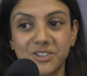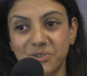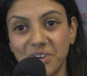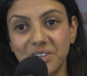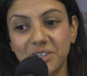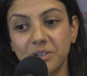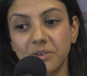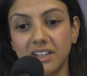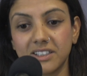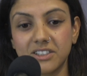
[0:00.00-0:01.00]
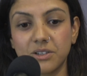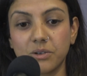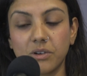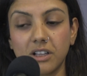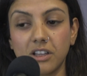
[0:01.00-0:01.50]
in Toronto,
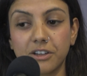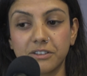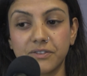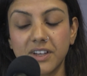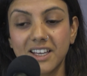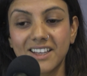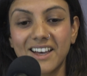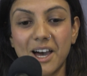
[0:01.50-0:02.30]
and, you know, a lot of